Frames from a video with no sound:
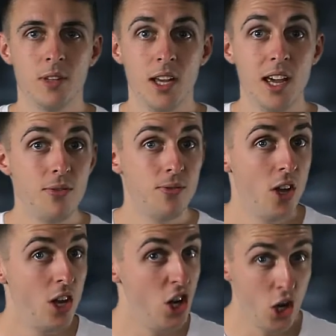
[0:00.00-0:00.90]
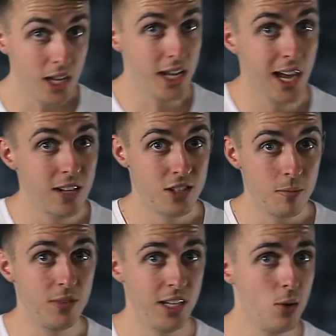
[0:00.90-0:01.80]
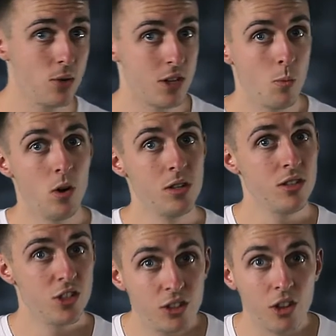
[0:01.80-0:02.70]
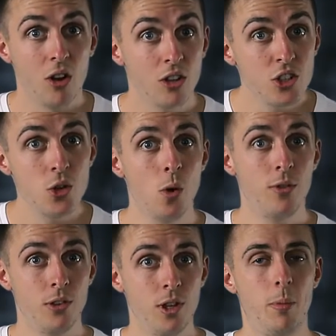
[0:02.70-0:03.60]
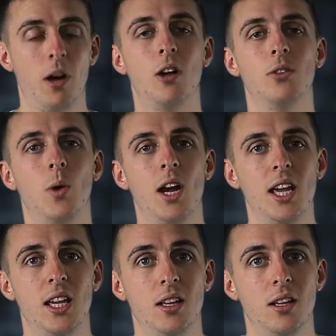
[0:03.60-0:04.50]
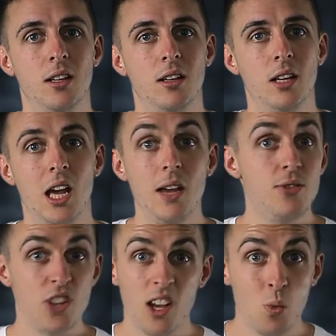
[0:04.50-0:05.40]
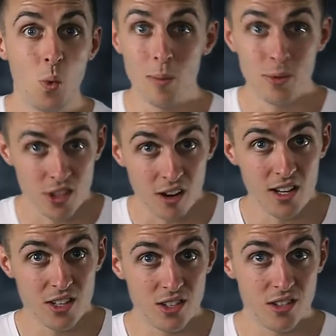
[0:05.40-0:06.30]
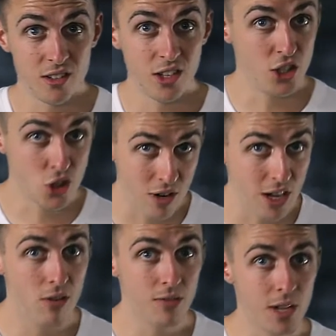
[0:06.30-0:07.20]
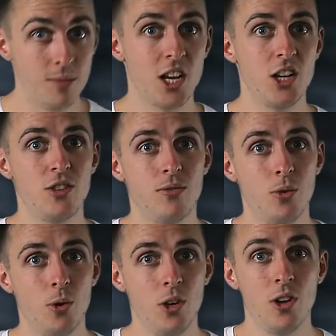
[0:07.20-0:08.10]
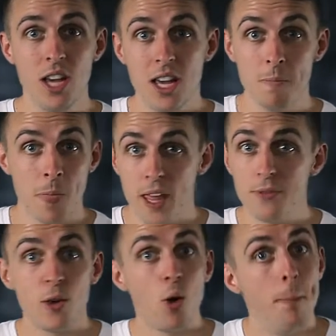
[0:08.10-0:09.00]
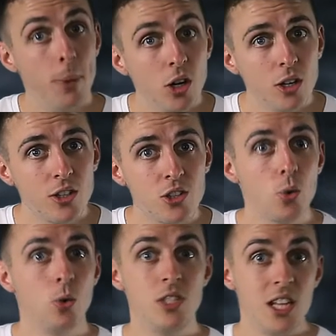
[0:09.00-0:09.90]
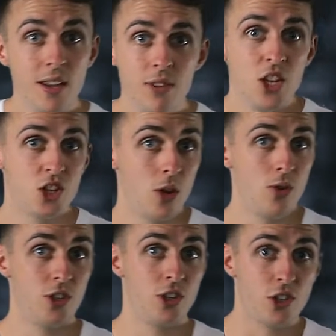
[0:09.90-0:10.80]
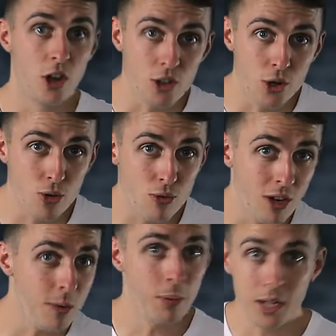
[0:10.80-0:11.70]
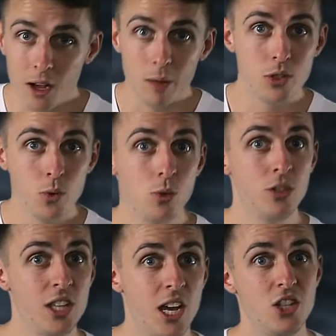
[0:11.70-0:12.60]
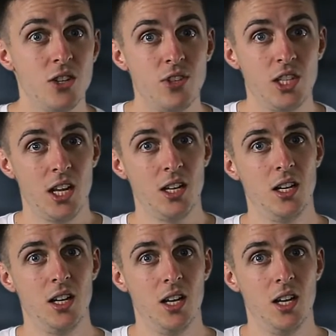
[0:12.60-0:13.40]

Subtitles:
If looking at something or someone starts you off on the pathway, if certain websites are the trigger of temptation for you, if there are books or TV shows that start you creeping up towards the edge of sin,